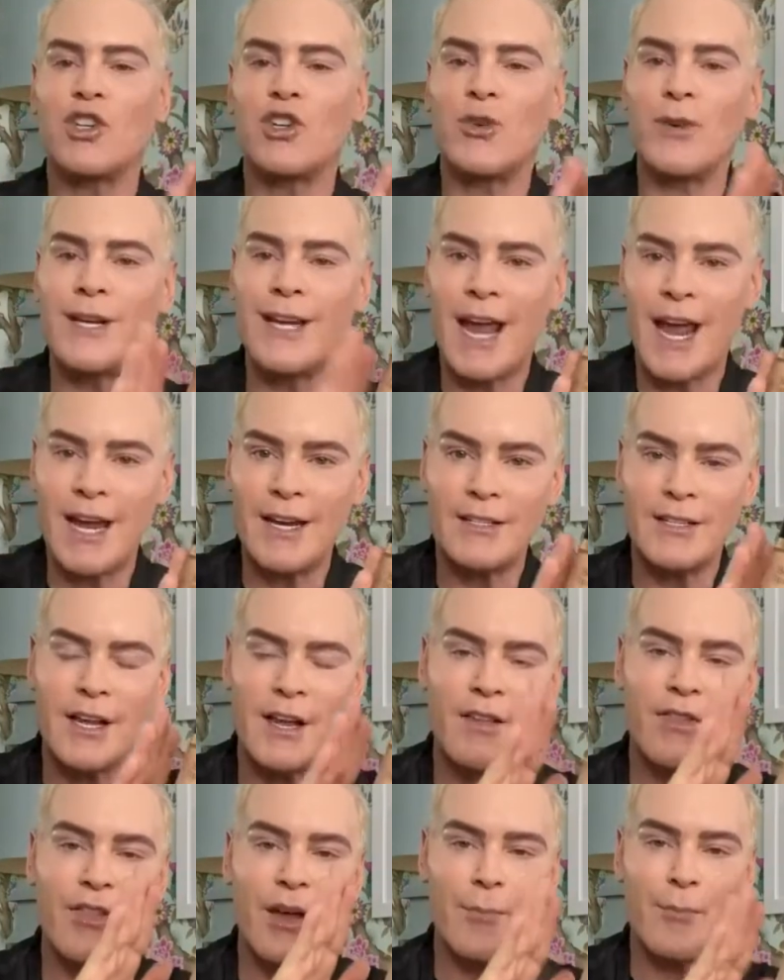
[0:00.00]
create
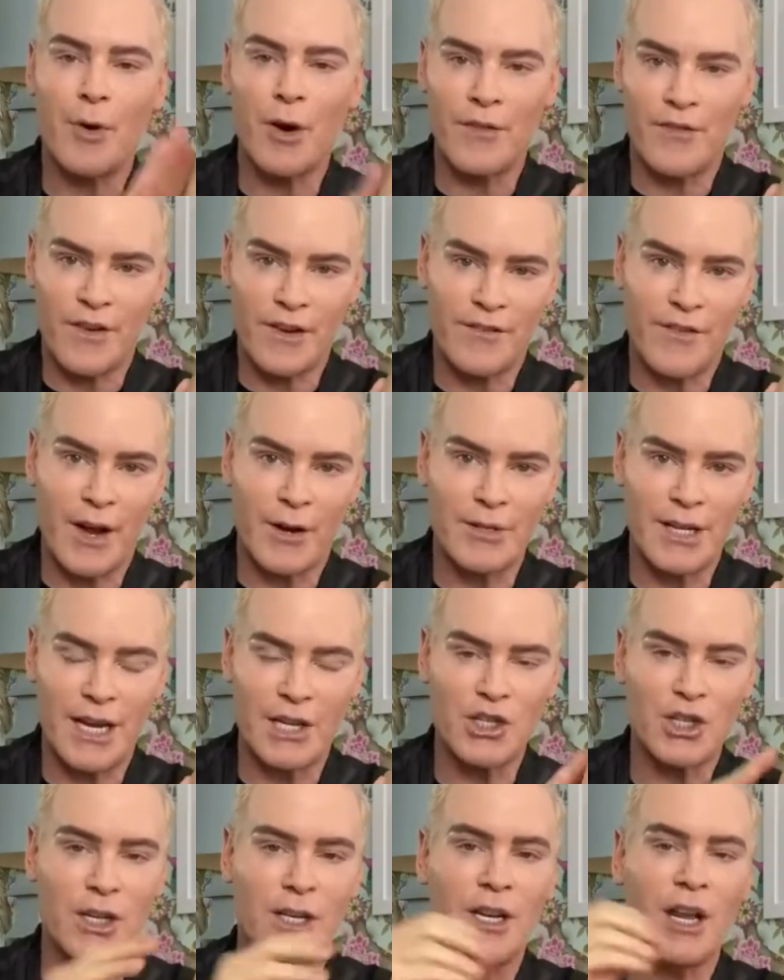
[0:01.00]
the perfect
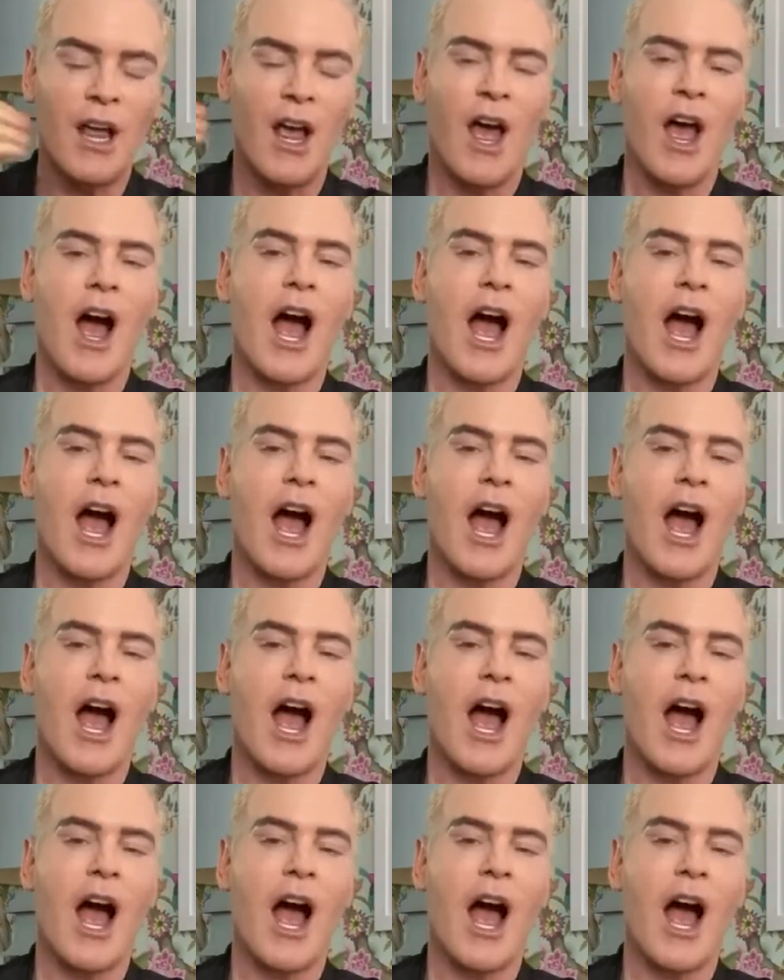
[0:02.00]
foundation.